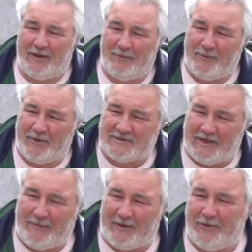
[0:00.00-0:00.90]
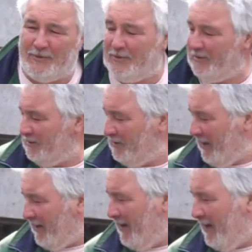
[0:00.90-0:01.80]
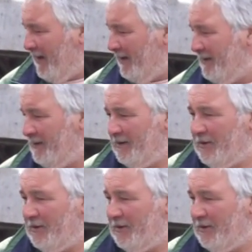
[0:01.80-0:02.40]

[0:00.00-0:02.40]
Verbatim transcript: know, buy someone who, hey,